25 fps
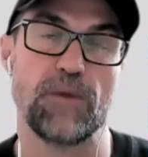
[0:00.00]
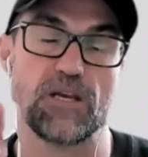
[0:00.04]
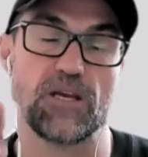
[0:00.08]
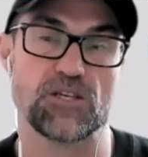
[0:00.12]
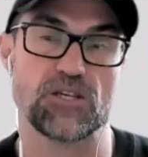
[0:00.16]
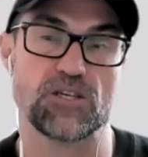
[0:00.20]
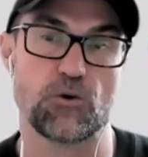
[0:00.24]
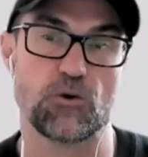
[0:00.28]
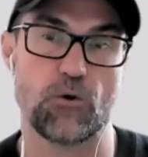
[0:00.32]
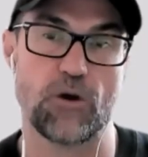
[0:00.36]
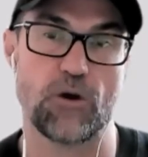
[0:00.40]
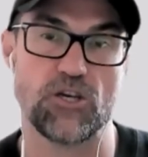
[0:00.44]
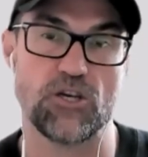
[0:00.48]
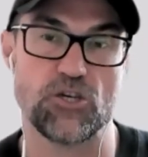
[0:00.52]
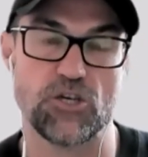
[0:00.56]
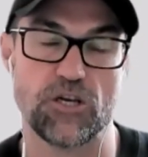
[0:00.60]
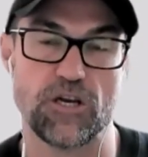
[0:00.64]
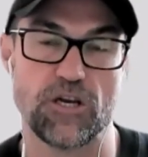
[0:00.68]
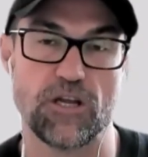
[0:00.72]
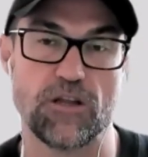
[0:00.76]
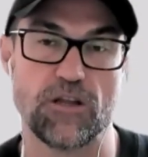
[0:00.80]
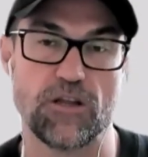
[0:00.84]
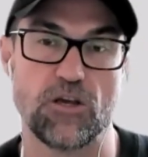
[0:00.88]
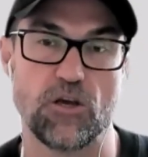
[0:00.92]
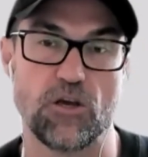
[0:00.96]
excretion
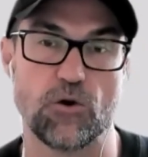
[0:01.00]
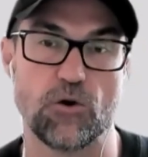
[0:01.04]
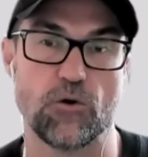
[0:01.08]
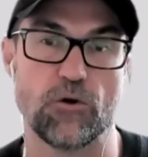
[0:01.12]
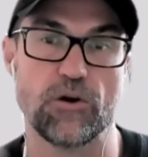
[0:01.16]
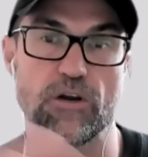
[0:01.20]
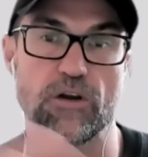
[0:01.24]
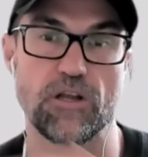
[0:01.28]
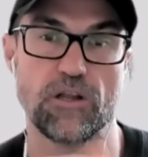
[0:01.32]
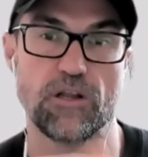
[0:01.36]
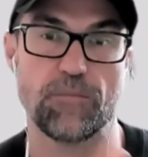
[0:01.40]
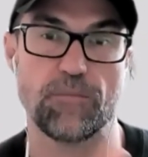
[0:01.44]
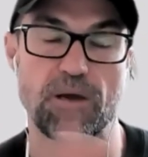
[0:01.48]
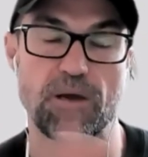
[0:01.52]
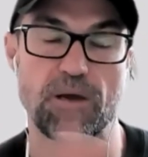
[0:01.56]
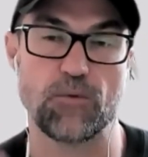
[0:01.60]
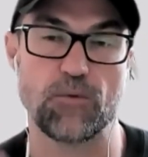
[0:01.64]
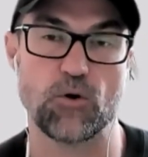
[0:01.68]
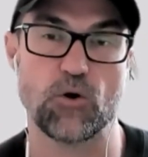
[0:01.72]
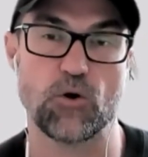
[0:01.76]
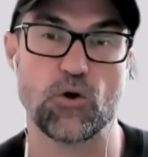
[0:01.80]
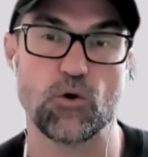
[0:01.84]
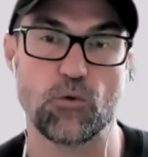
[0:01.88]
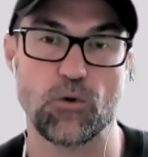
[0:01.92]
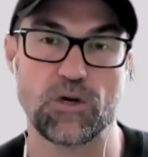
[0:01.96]
in the urine in the
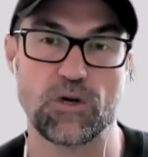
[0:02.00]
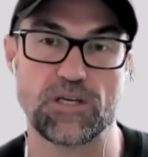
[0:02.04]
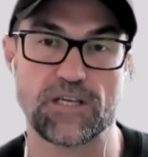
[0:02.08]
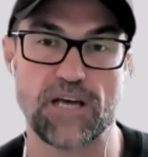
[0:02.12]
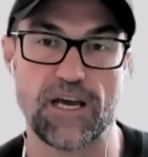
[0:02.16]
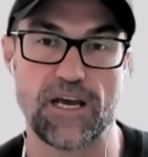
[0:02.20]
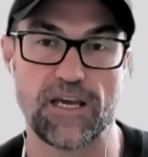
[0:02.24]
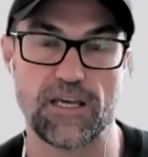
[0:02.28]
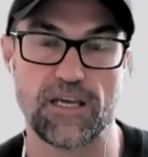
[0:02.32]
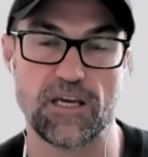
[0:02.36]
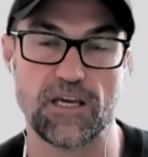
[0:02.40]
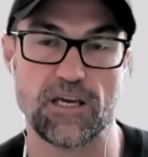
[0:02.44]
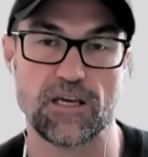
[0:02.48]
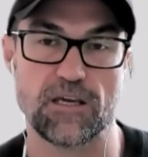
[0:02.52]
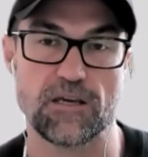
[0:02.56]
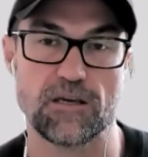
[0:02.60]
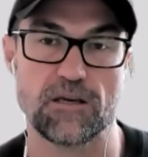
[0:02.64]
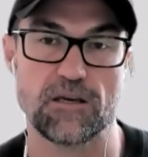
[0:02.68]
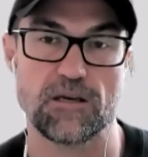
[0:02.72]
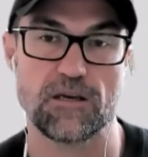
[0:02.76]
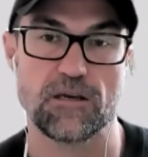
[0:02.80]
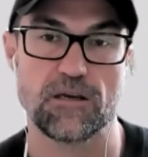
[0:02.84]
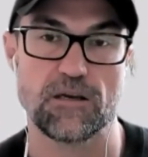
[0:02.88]
people who were taking